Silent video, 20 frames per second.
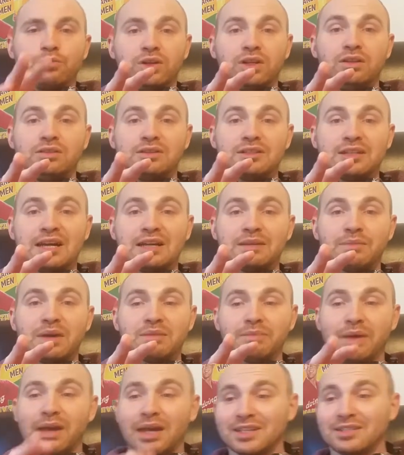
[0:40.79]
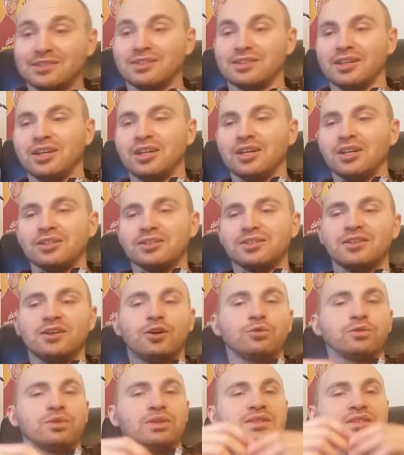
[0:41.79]
I will try my best
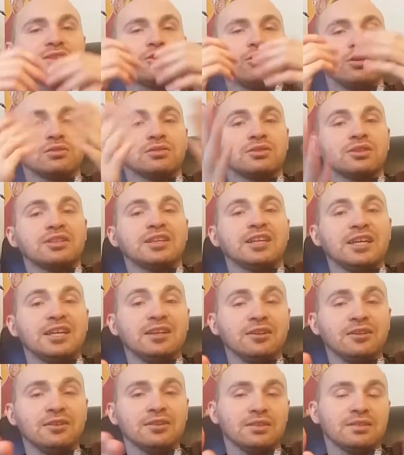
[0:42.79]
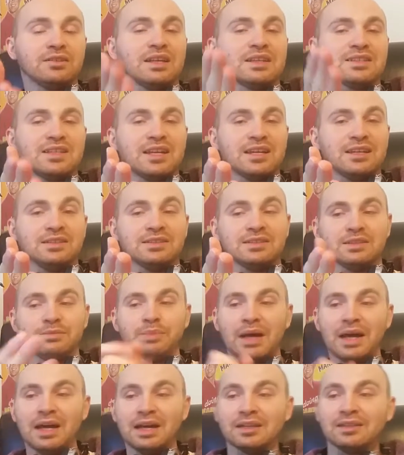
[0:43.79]
so it's called TEAR that's the easy
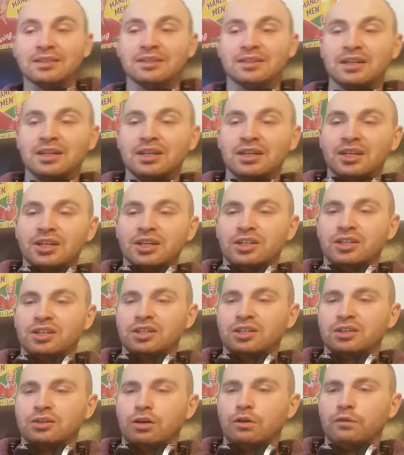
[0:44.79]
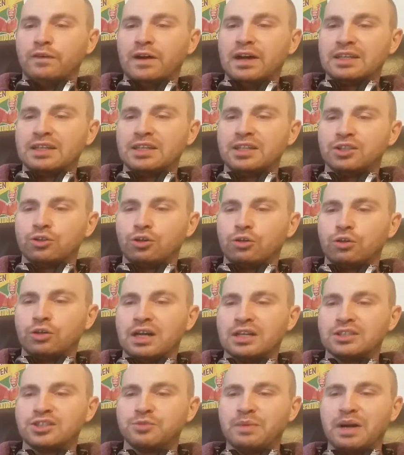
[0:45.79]
part uh, Owari no
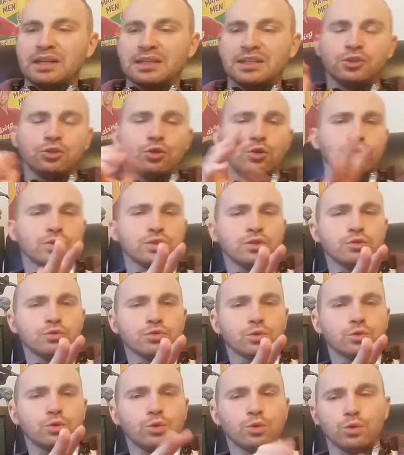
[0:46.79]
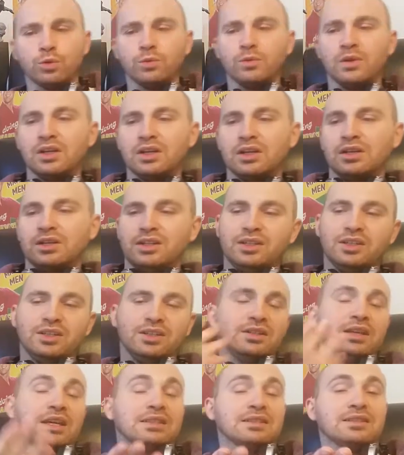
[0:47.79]
Hajimari no Shizuku uh,
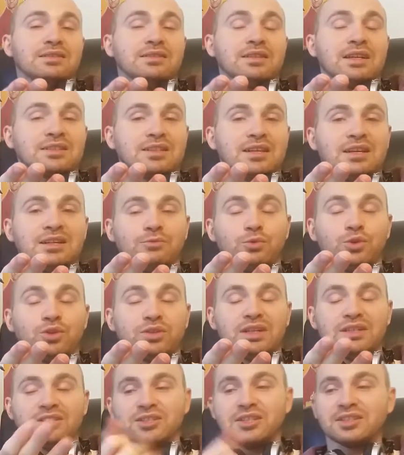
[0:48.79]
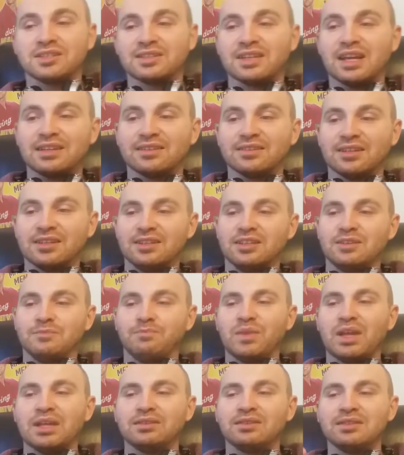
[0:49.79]
yes that's I, what I just said um,
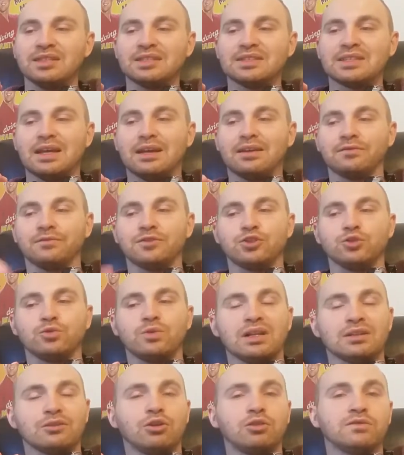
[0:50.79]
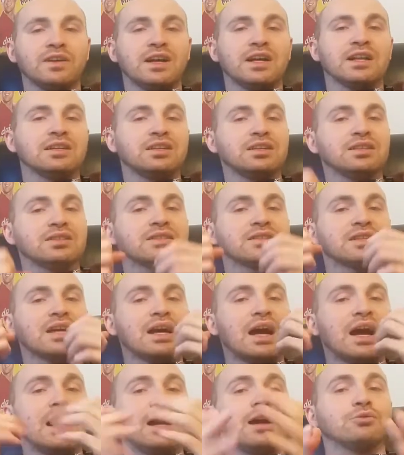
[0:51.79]
and this is a visual novel it's
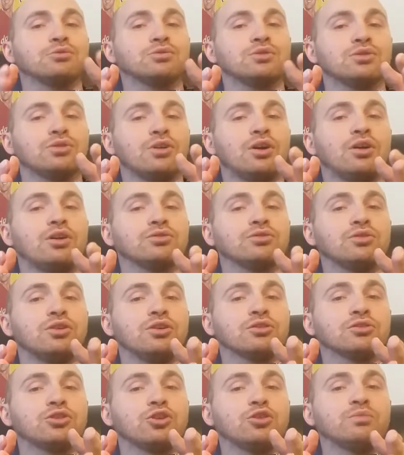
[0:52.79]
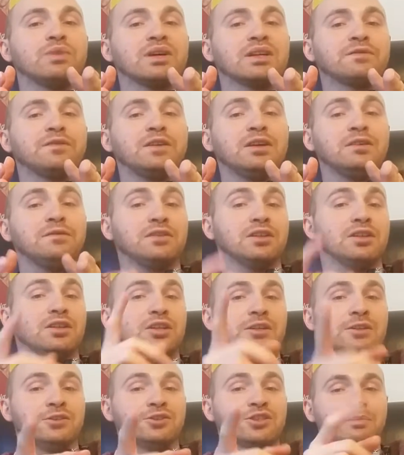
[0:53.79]
out on October 5th
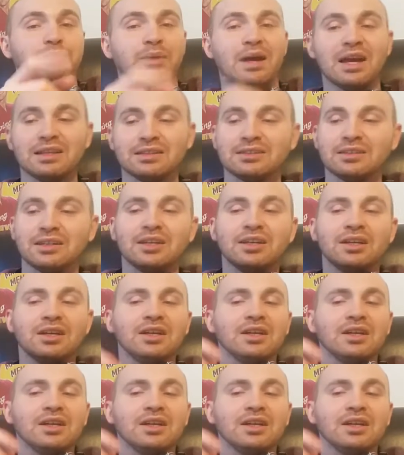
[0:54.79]
in Japan,